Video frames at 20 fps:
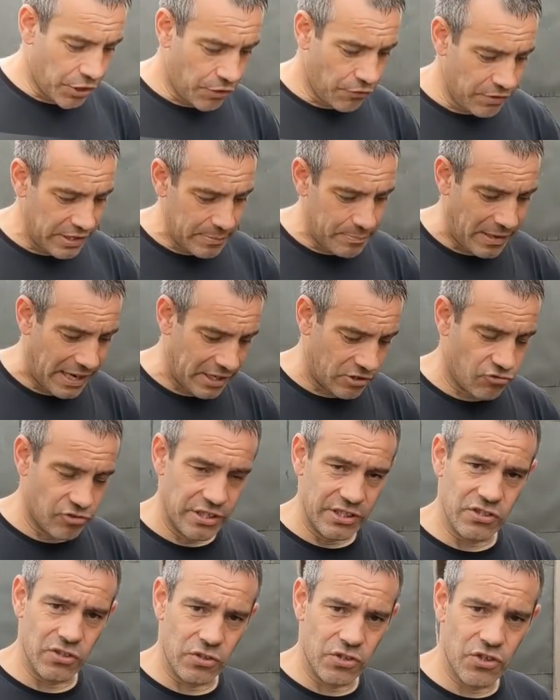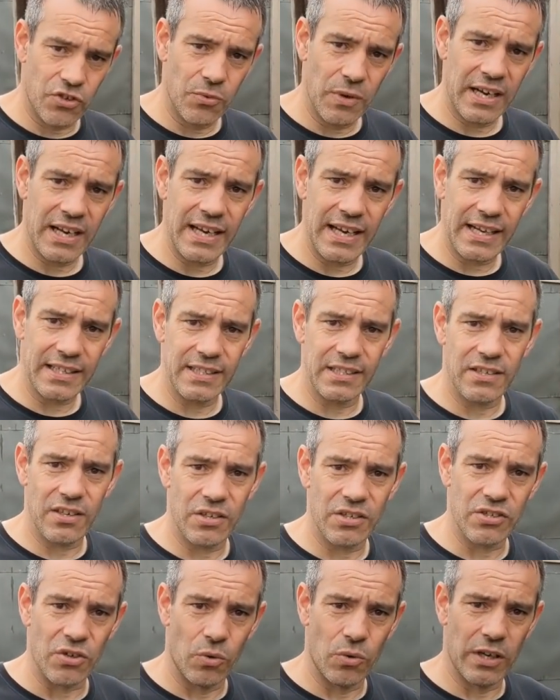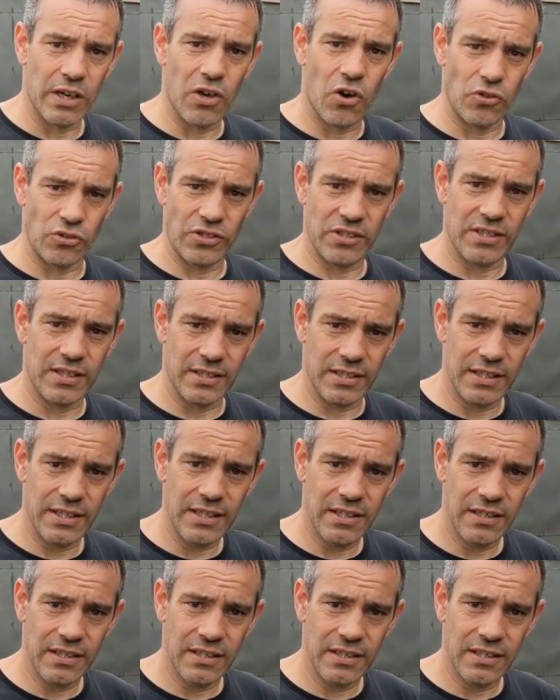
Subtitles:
3 batteries, so 2 are connected to the solar constantly.